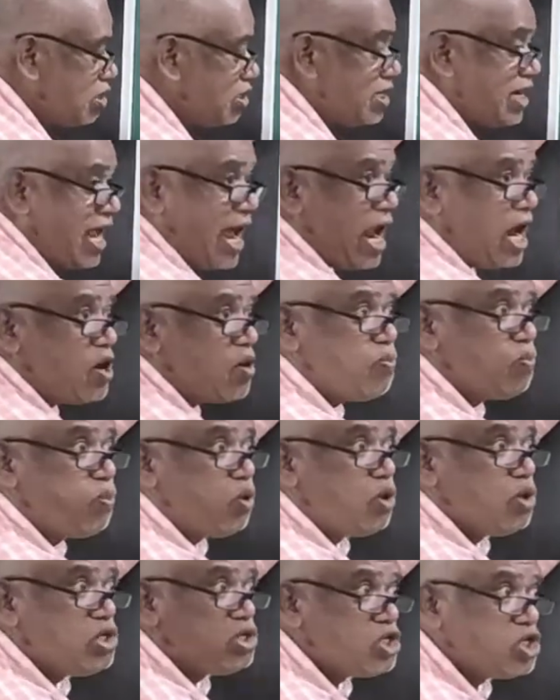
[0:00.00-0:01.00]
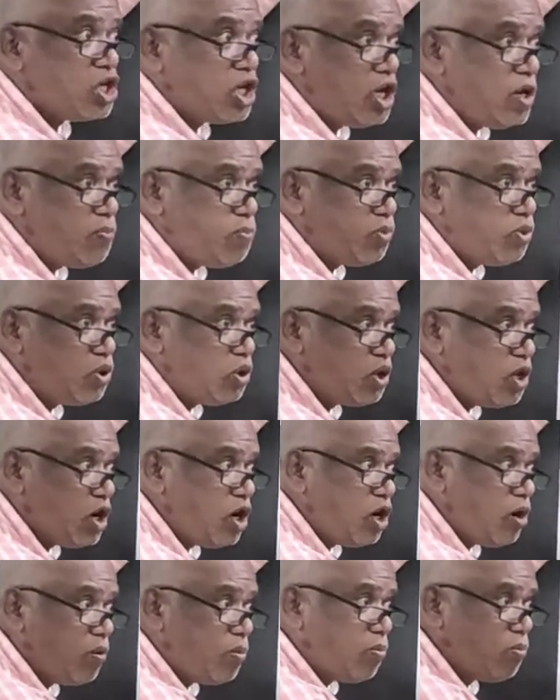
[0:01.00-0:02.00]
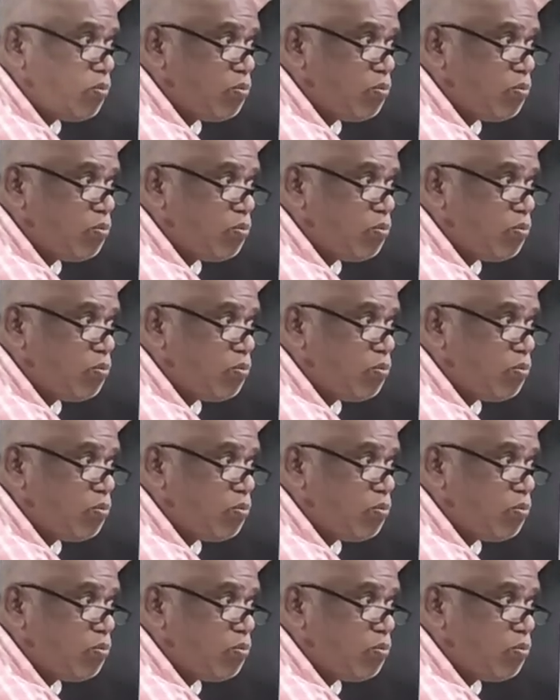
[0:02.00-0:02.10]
tadpole shape,